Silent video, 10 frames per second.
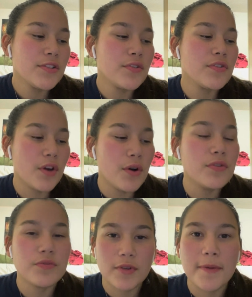so
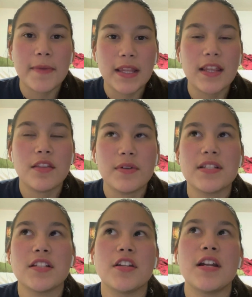those were mainly the ones
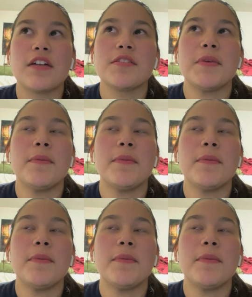that stood out to me,